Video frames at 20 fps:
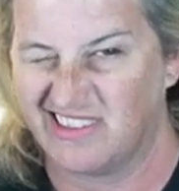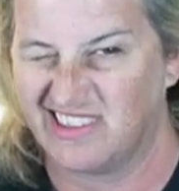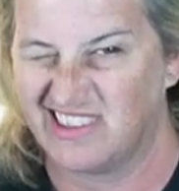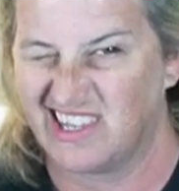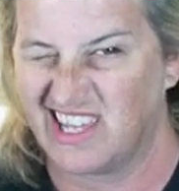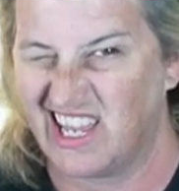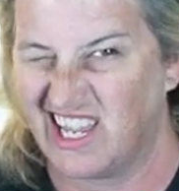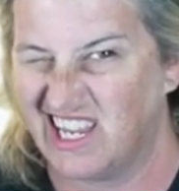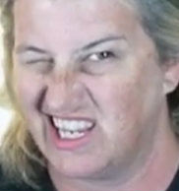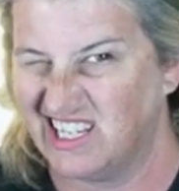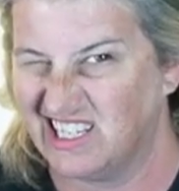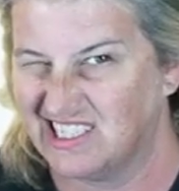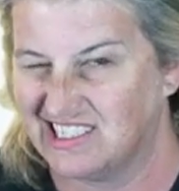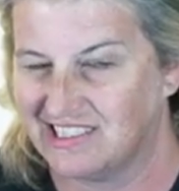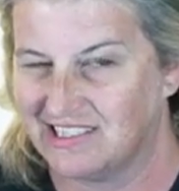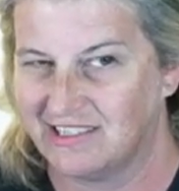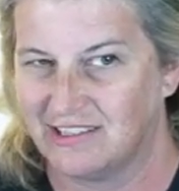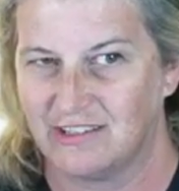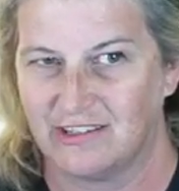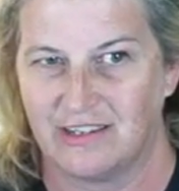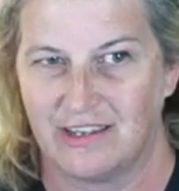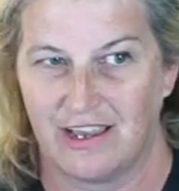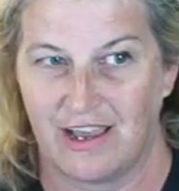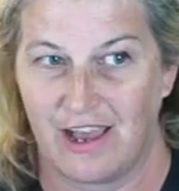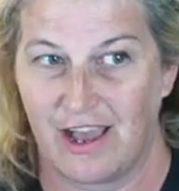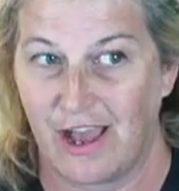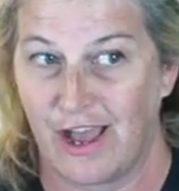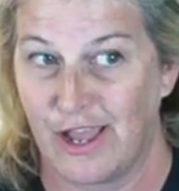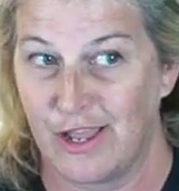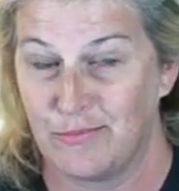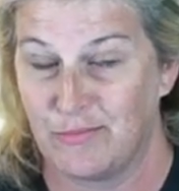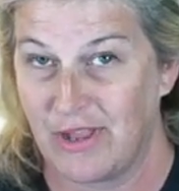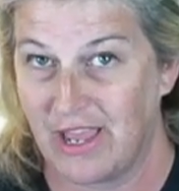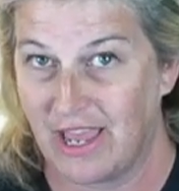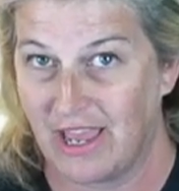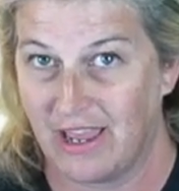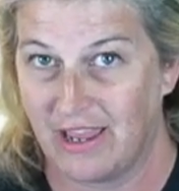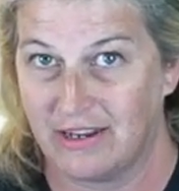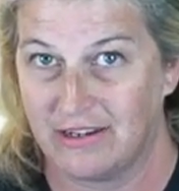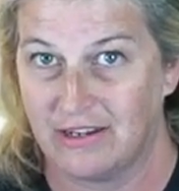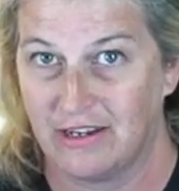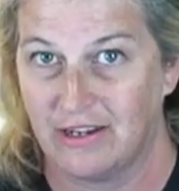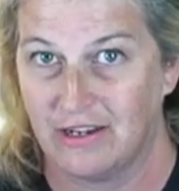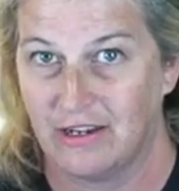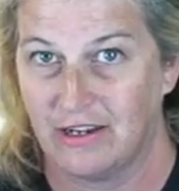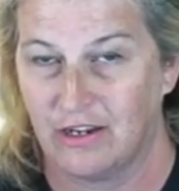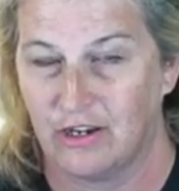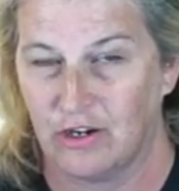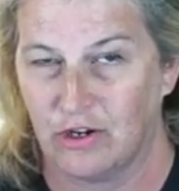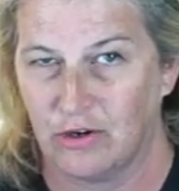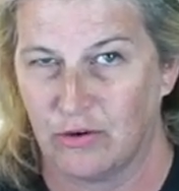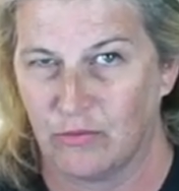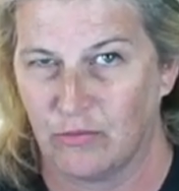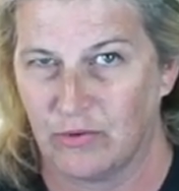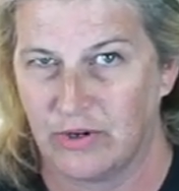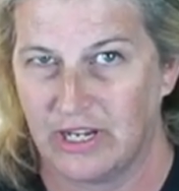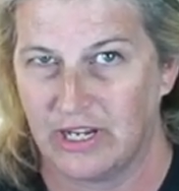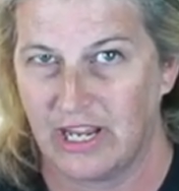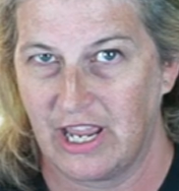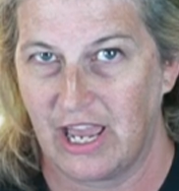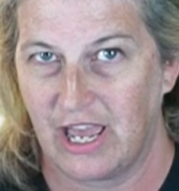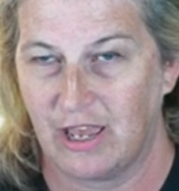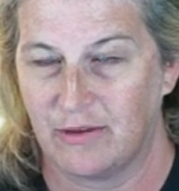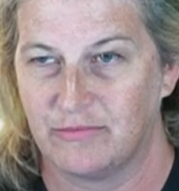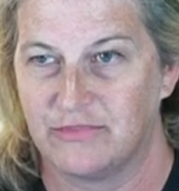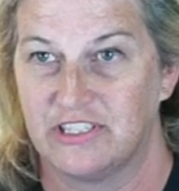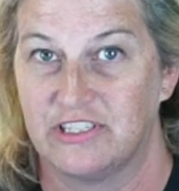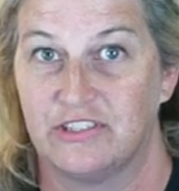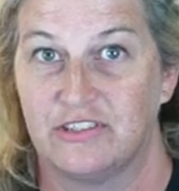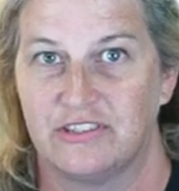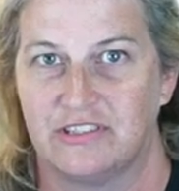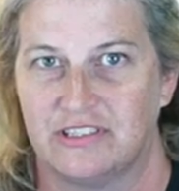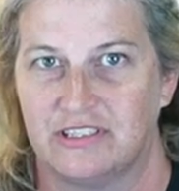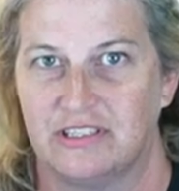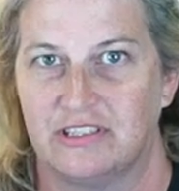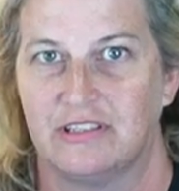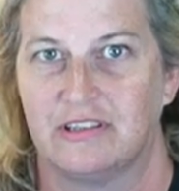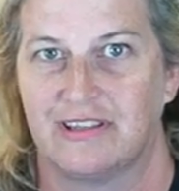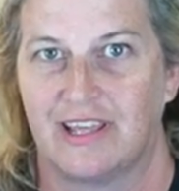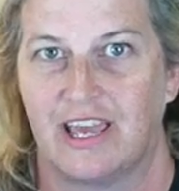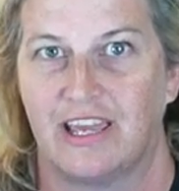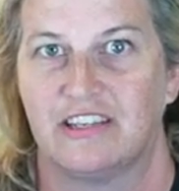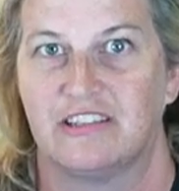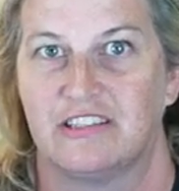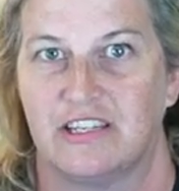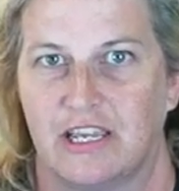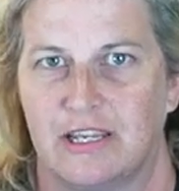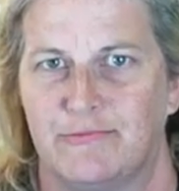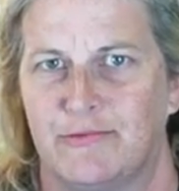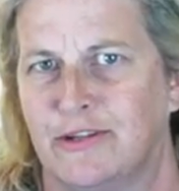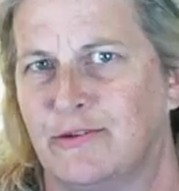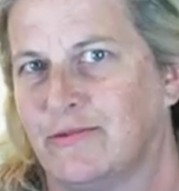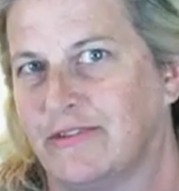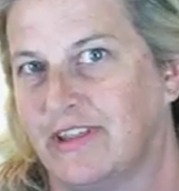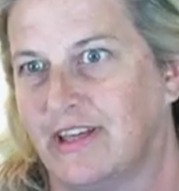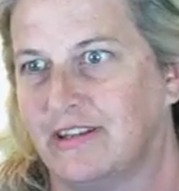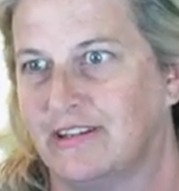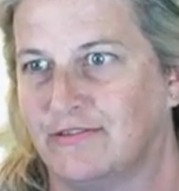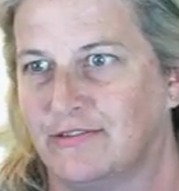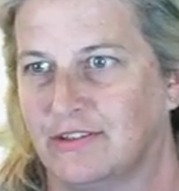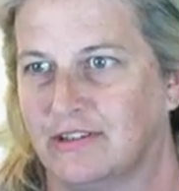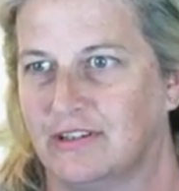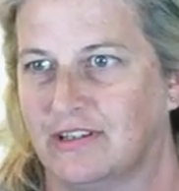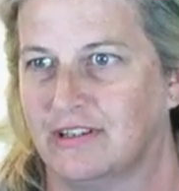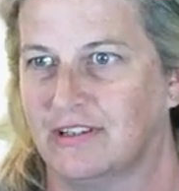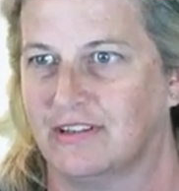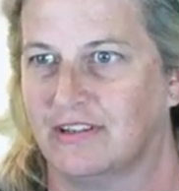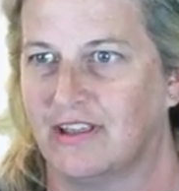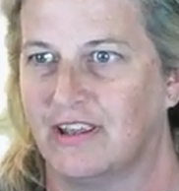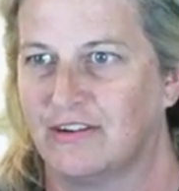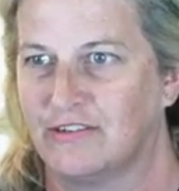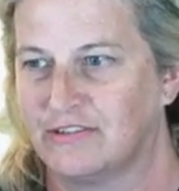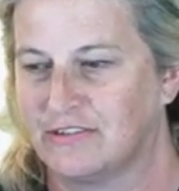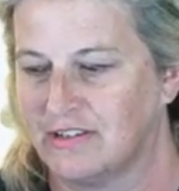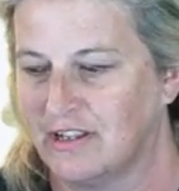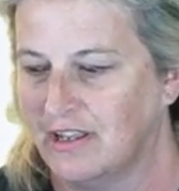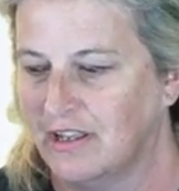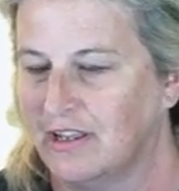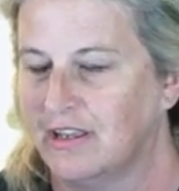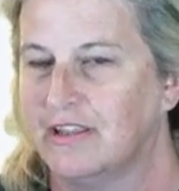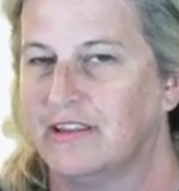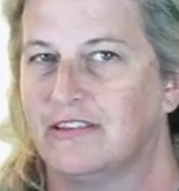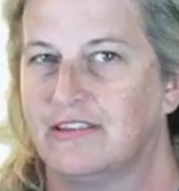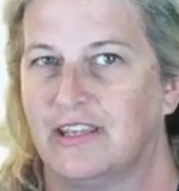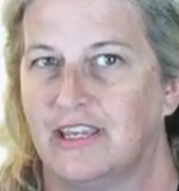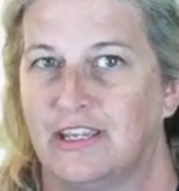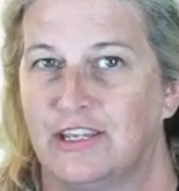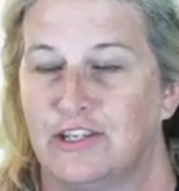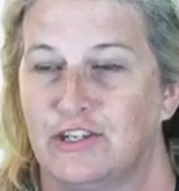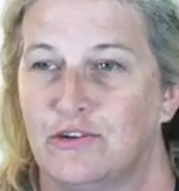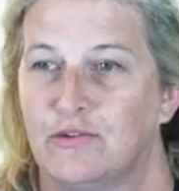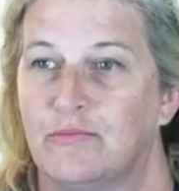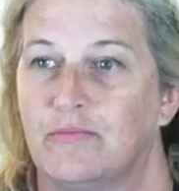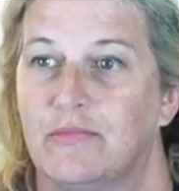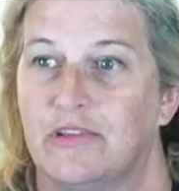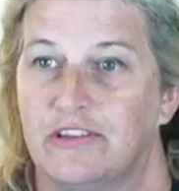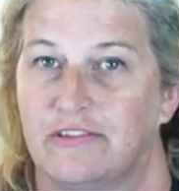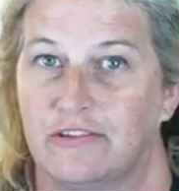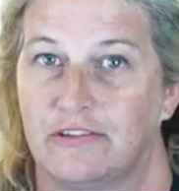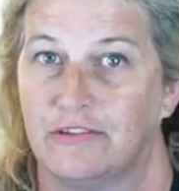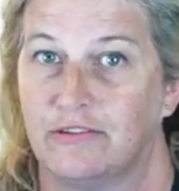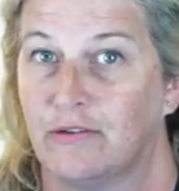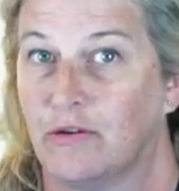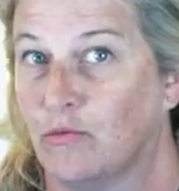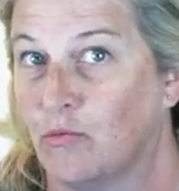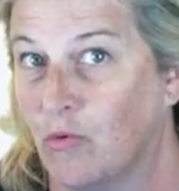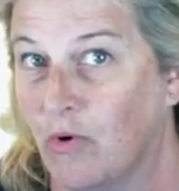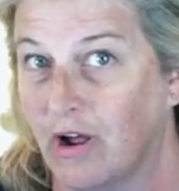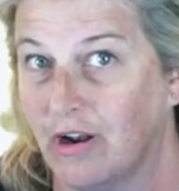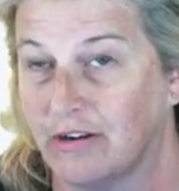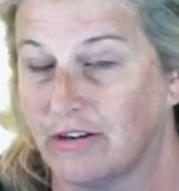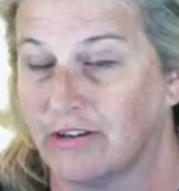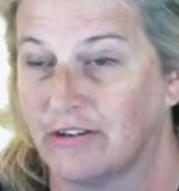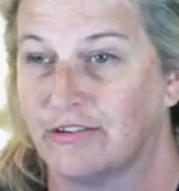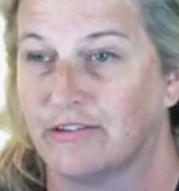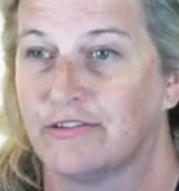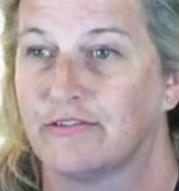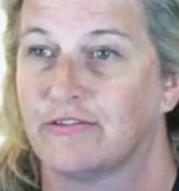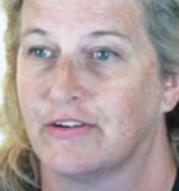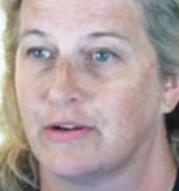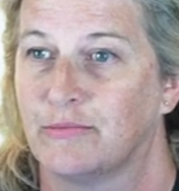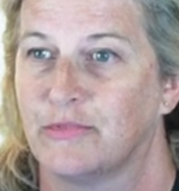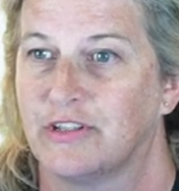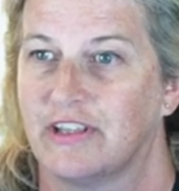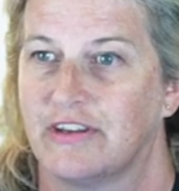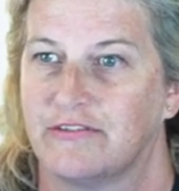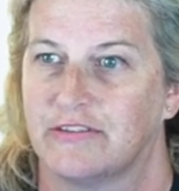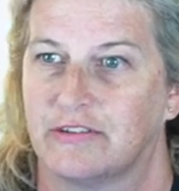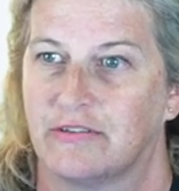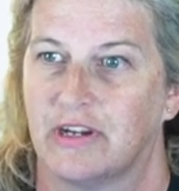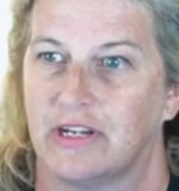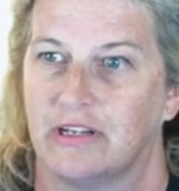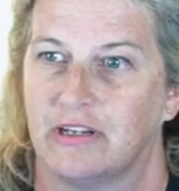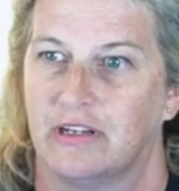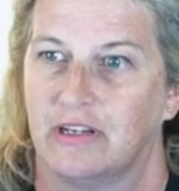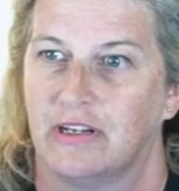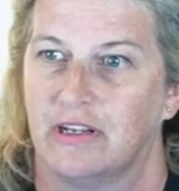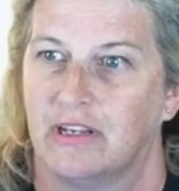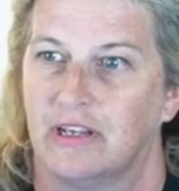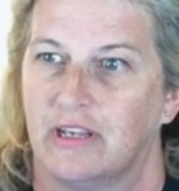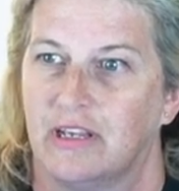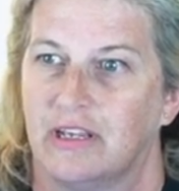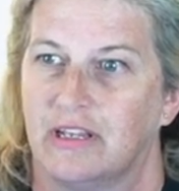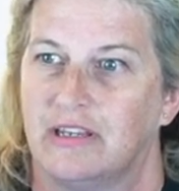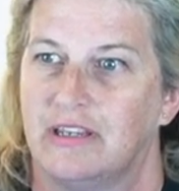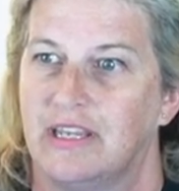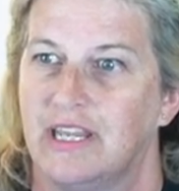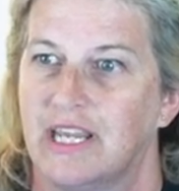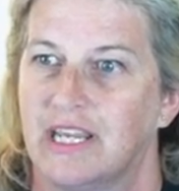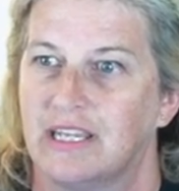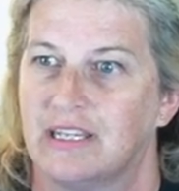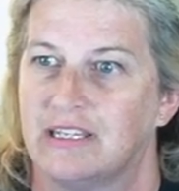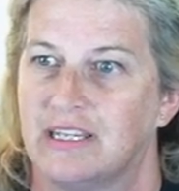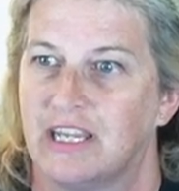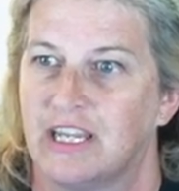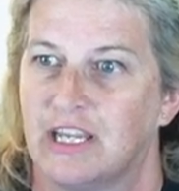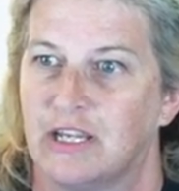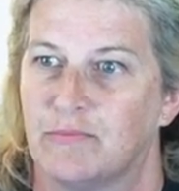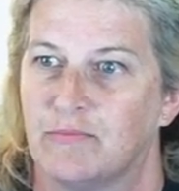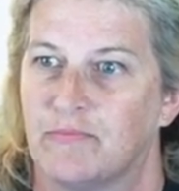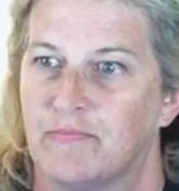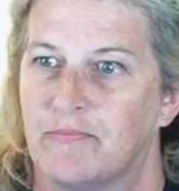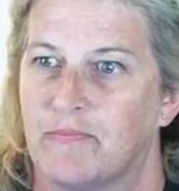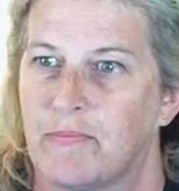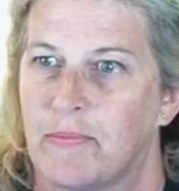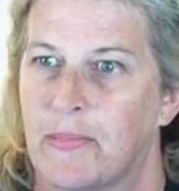Thanks, iPad Rehab. Did you see that typing without even looking at letters? Thank you, Mrs. Waters from 11th grade. Nickname.